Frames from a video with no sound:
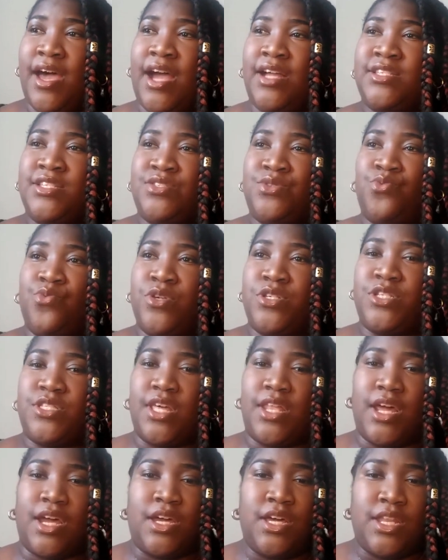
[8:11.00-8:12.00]
I just wish
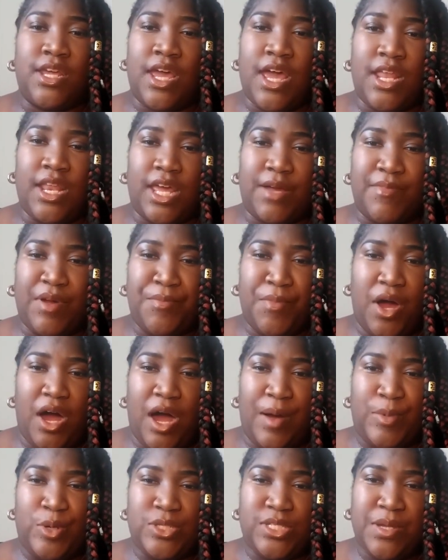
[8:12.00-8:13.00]
that I could have had like my
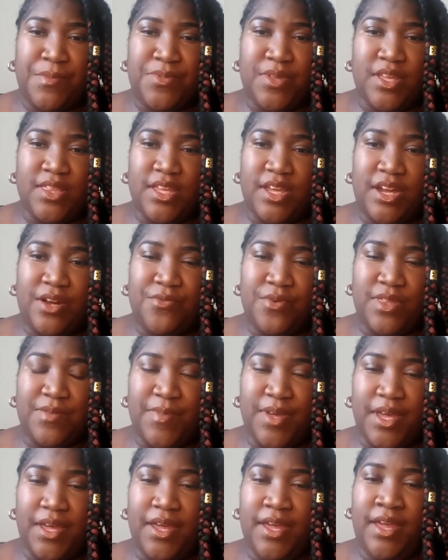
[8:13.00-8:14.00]
mom or something there
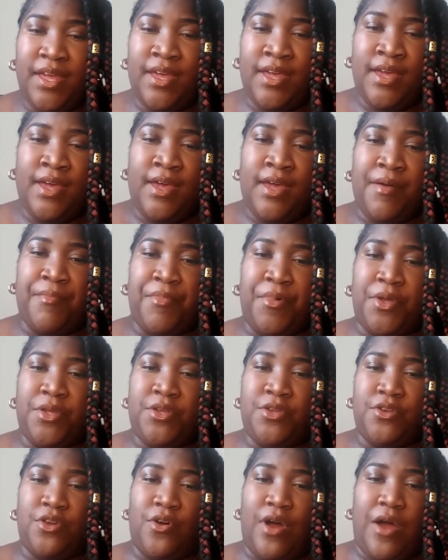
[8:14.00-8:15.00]
with me.
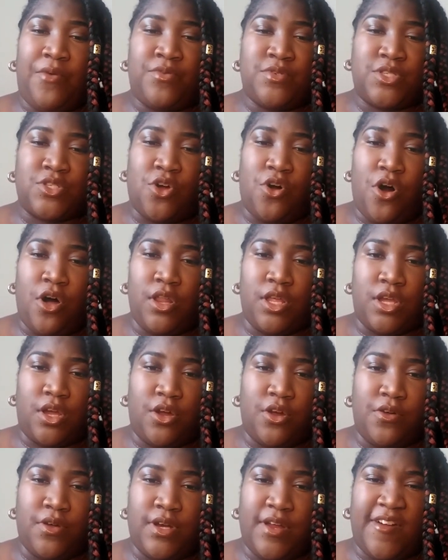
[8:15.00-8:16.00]
But, I was calling
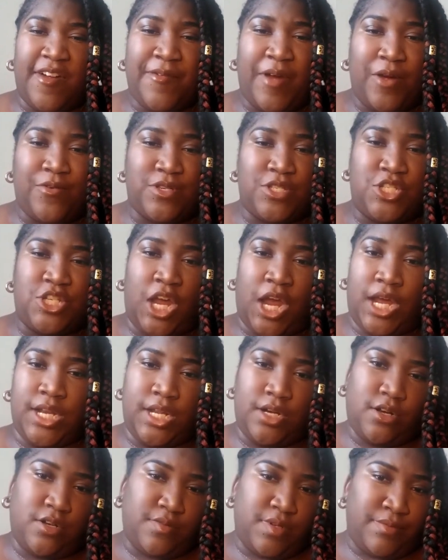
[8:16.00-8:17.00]
her and everybody was
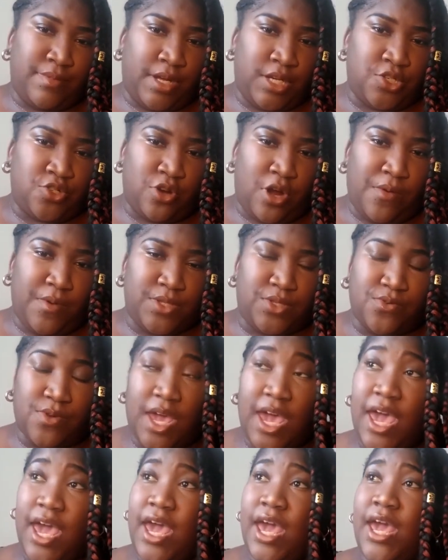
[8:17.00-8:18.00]
checking in on me to make sure I was
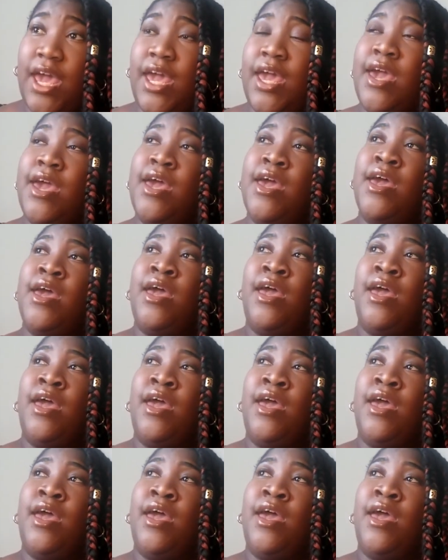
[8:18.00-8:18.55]
okay.